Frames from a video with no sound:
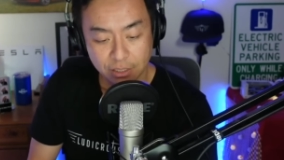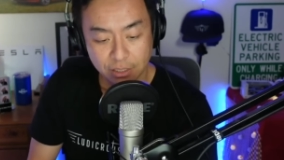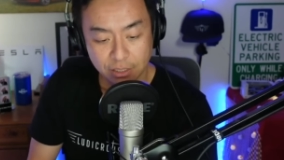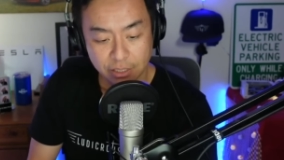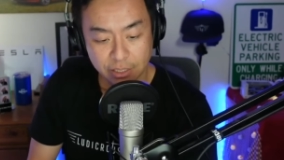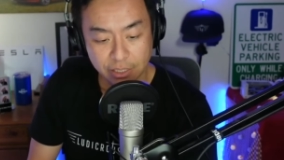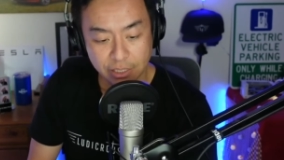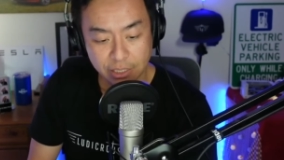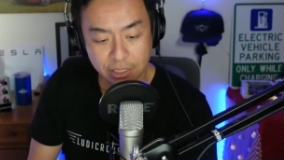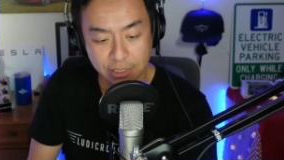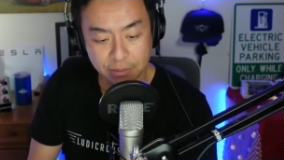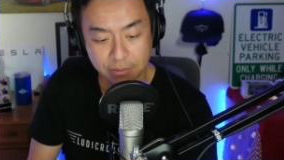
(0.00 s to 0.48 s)

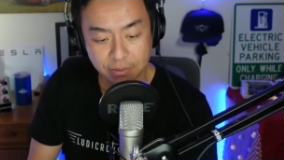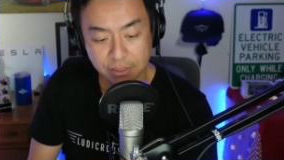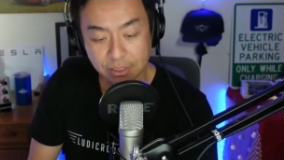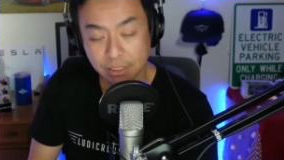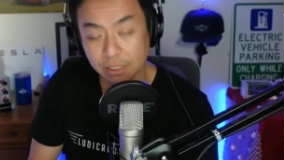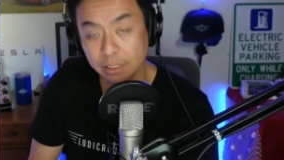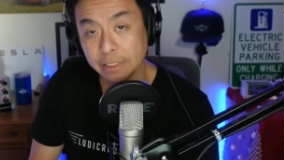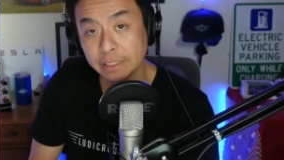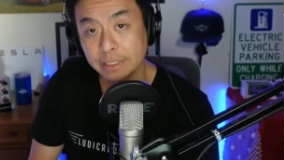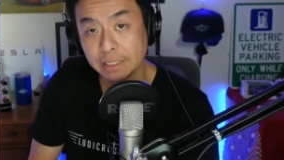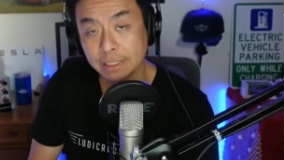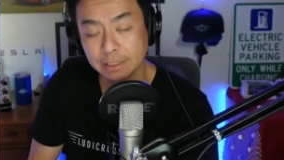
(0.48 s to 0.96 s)
And
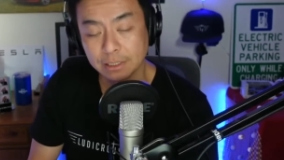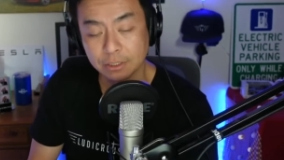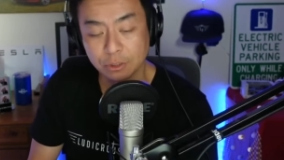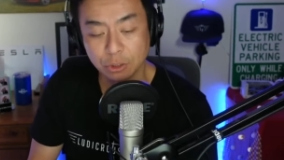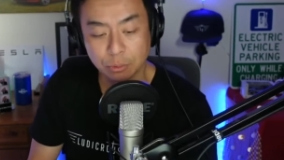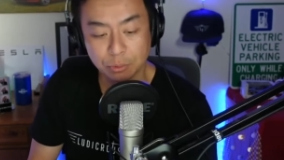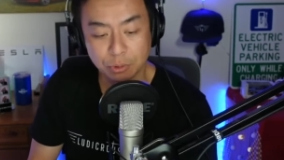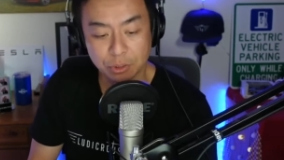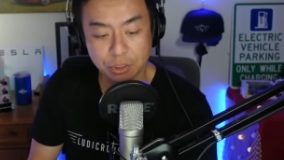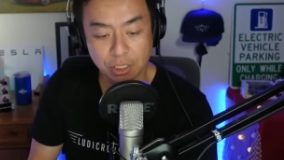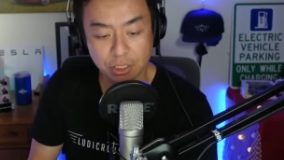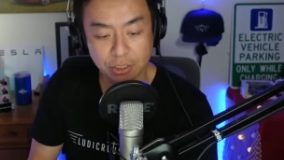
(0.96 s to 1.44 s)
certainly Tesla
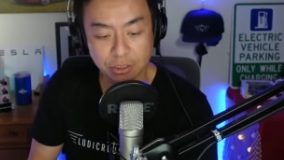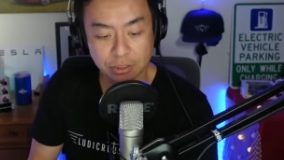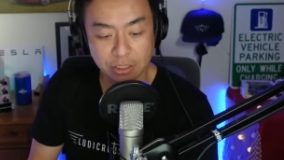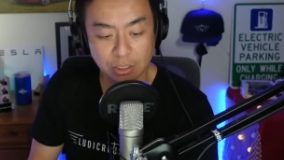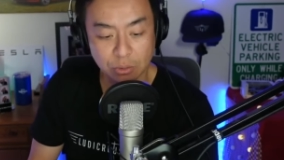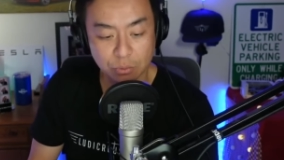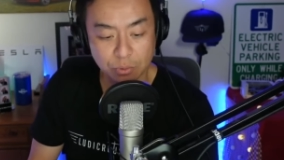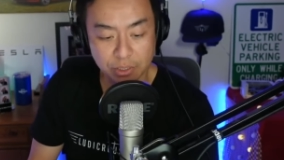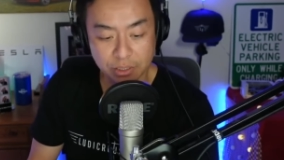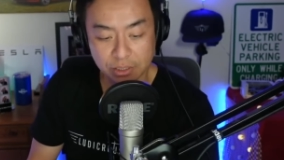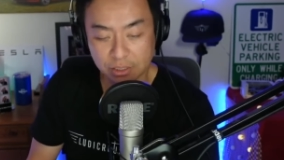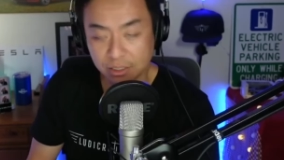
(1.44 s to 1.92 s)
supercharging
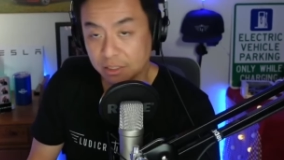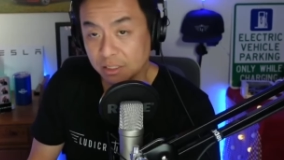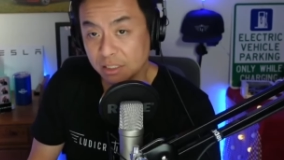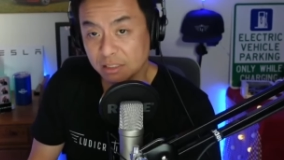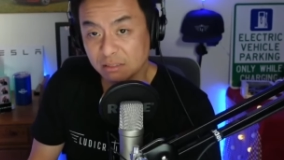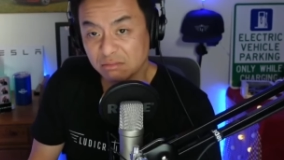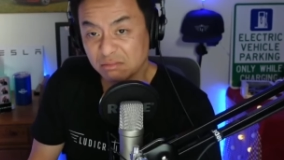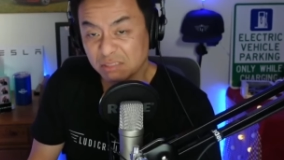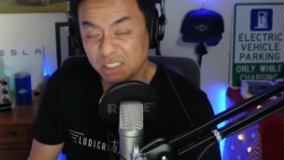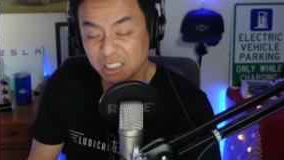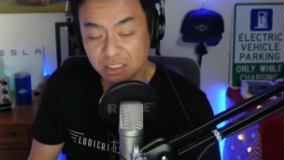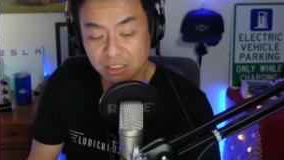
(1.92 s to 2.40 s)
network,
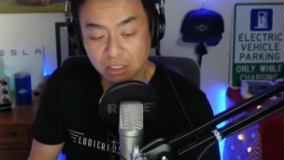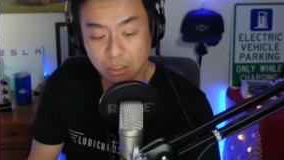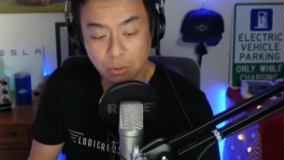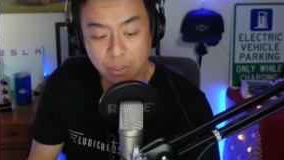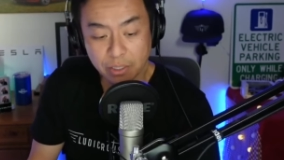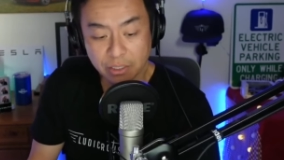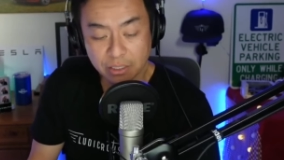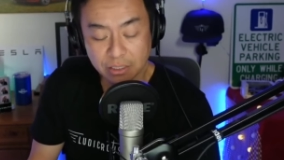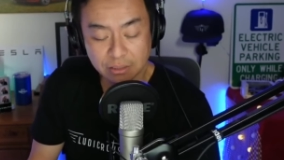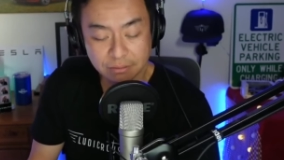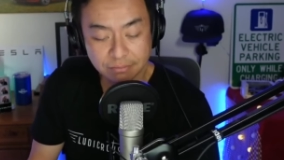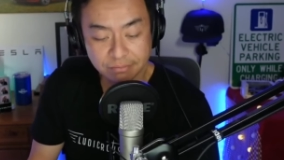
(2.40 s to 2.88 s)

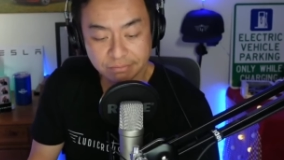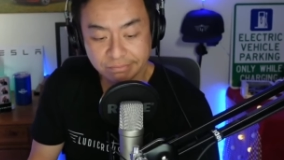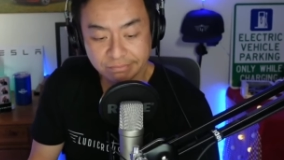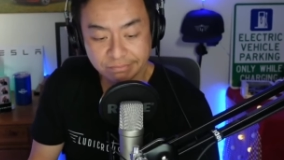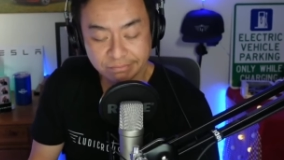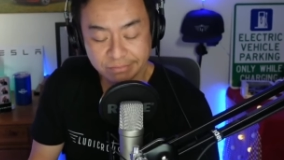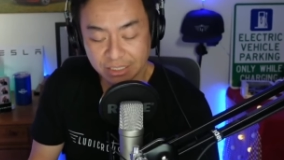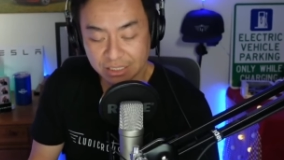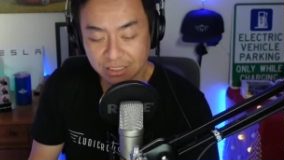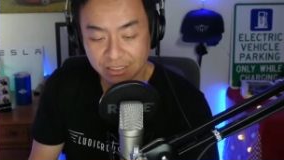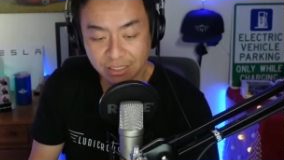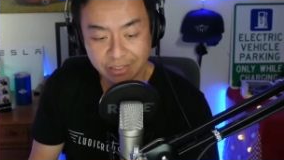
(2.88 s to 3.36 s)

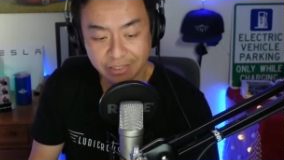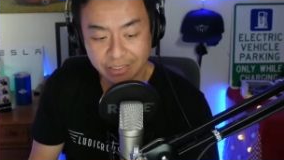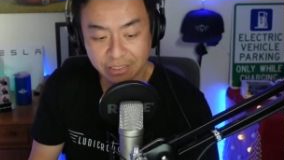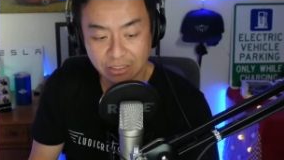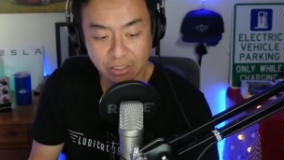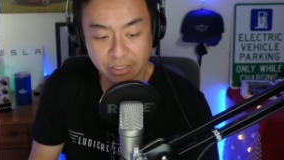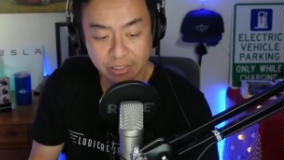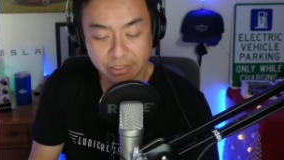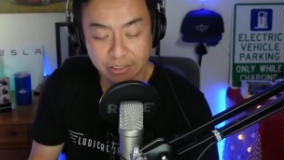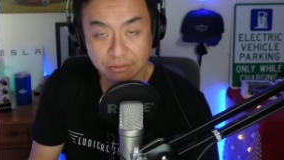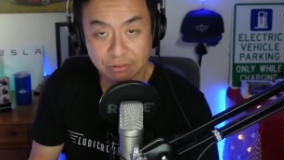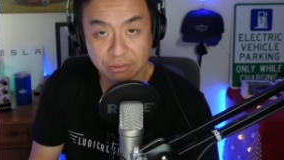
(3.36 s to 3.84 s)
there's nothing
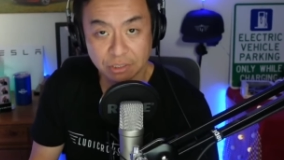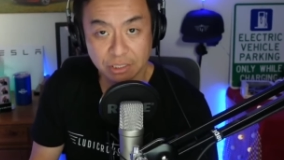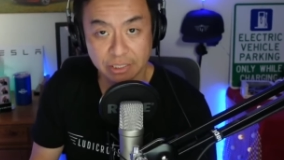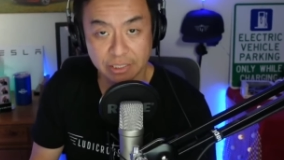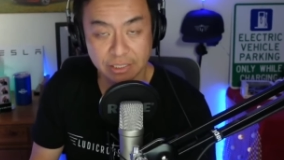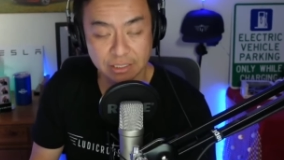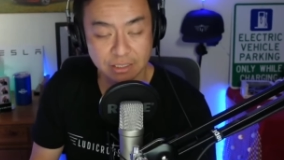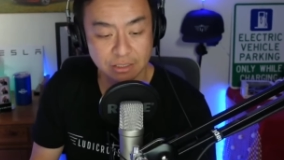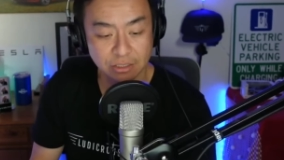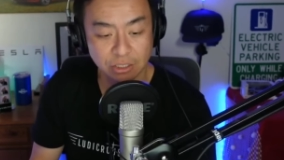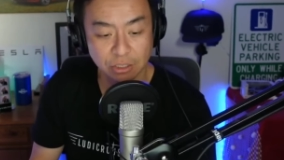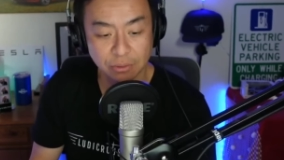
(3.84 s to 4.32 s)
like it really.
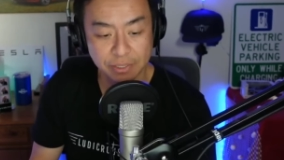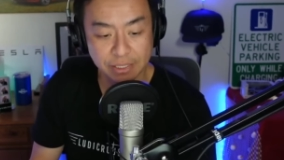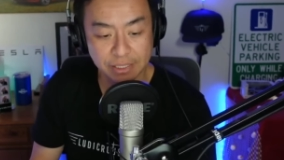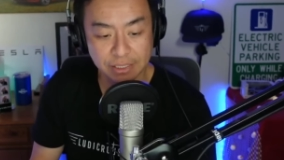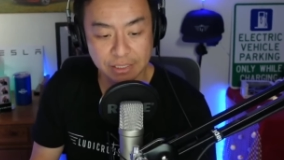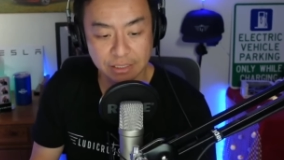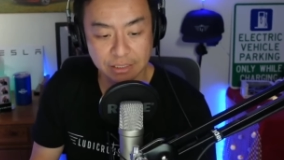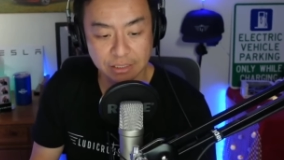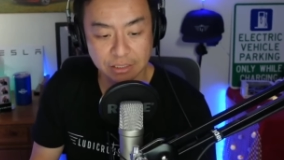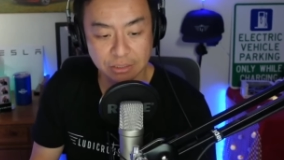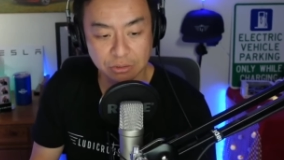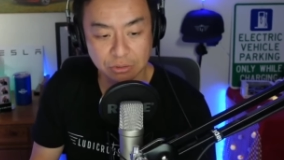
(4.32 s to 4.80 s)
It's so
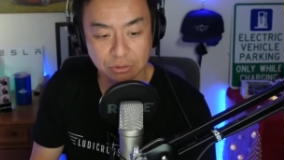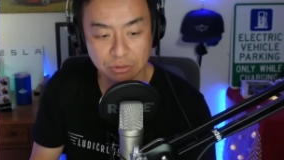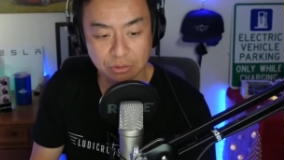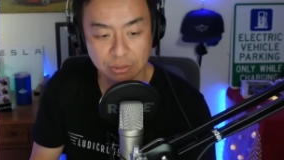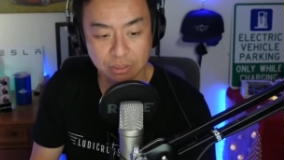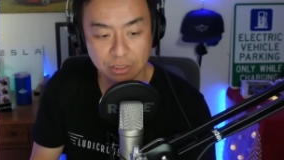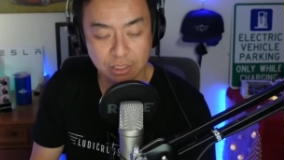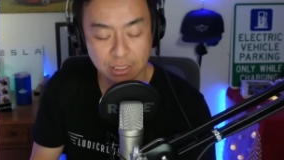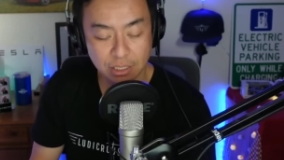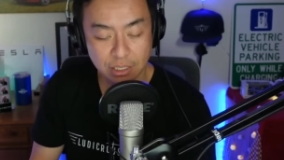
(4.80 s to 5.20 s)
easy to use